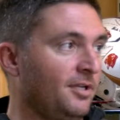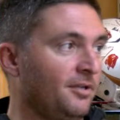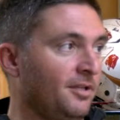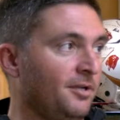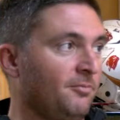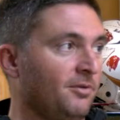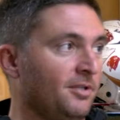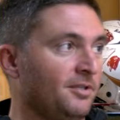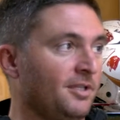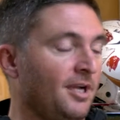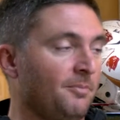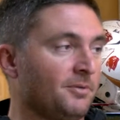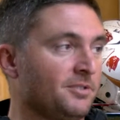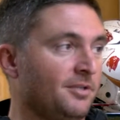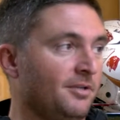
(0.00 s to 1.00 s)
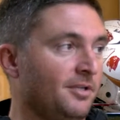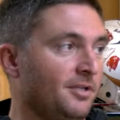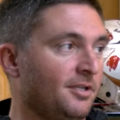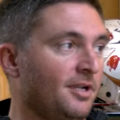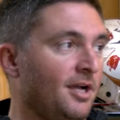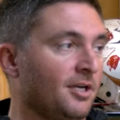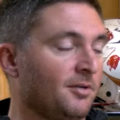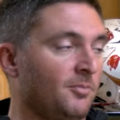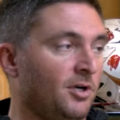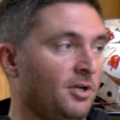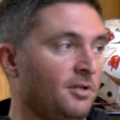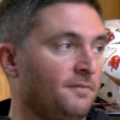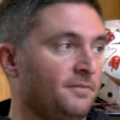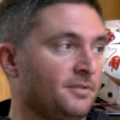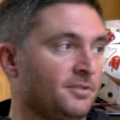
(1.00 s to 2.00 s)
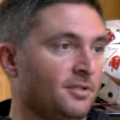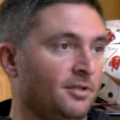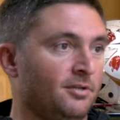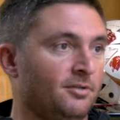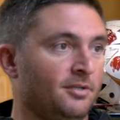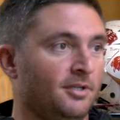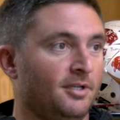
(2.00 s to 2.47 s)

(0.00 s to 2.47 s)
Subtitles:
They want the opportunity to knock them off. And so